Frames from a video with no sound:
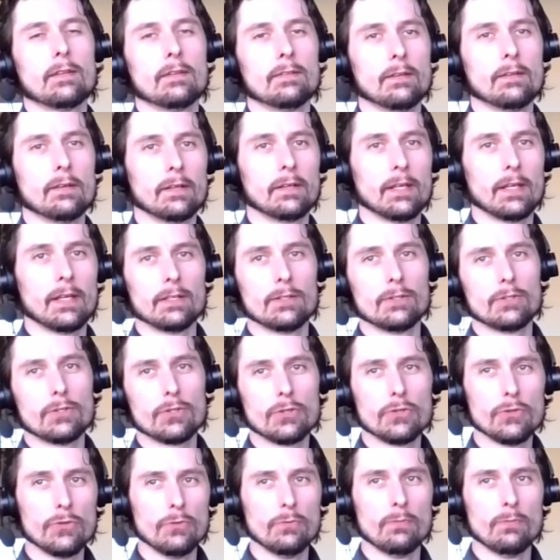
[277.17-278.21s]
that they're getting
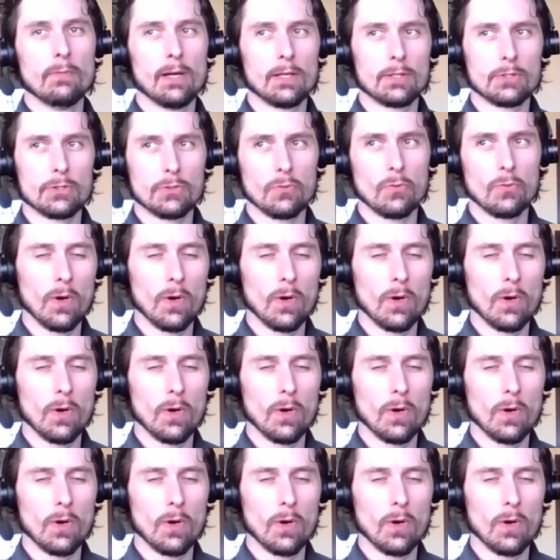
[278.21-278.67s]
too much